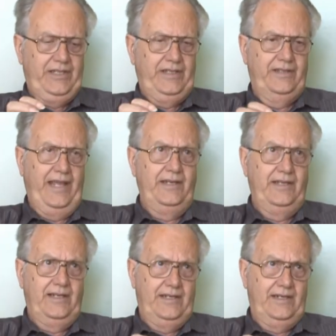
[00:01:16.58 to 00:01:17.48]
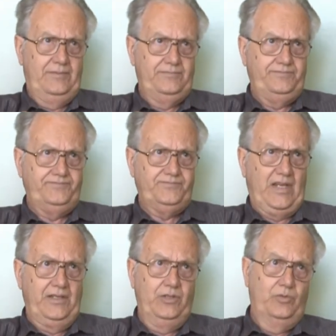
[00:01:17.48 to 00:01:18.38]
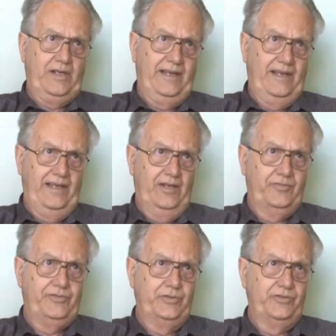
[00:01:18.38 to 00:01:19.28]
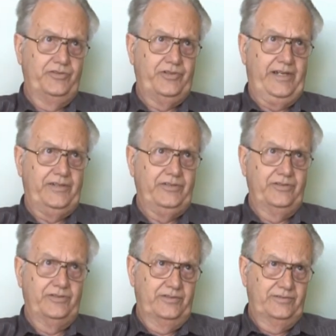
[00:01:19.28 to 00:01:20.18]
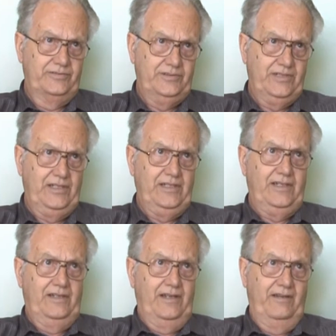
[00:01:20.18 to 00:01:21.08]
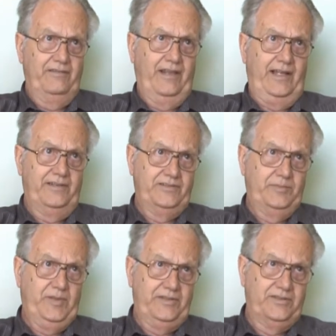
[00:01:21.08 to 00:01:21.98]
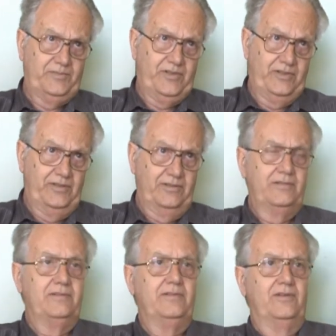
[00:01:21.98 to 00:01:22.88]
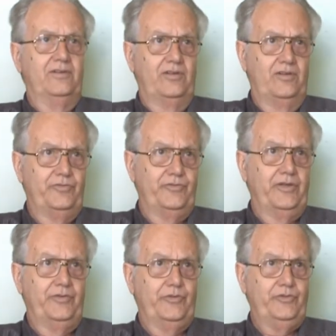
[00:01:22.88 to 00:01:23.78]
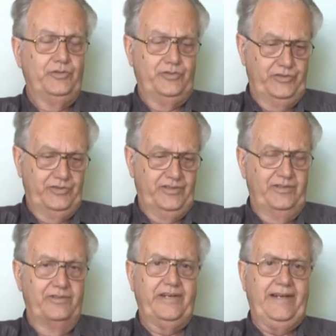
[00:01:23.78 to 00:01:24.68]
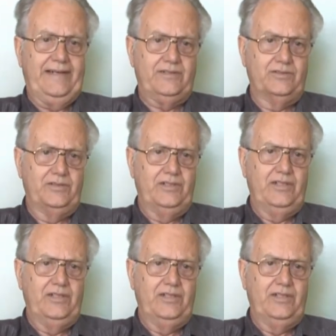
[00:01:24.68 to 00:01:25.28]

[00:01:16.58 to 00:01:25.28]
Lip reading: then you can have fusion reactions. And that is the basis for of a fusion reactor.